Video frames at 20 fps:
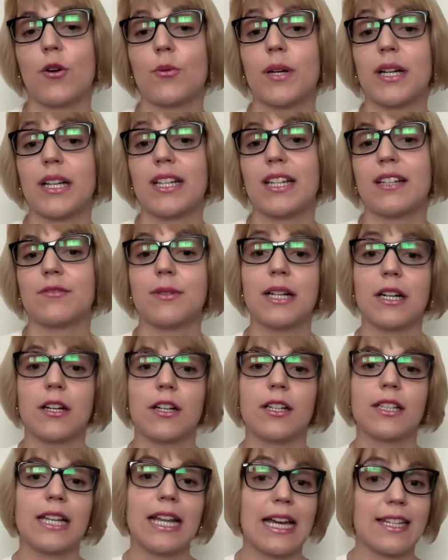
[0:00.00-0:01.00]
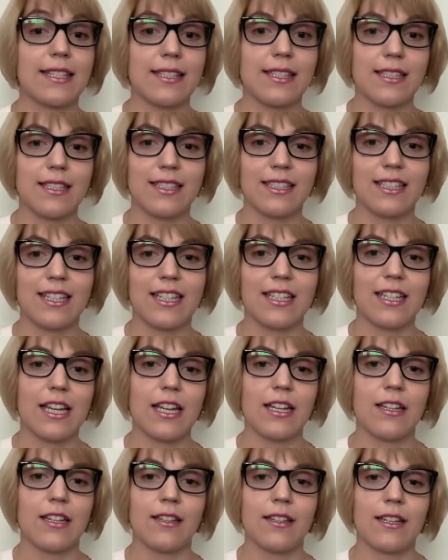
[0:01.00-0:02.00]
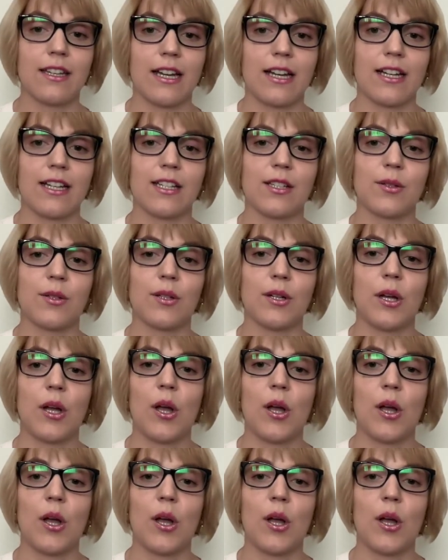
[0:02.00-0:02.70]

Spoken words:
already recognized that AI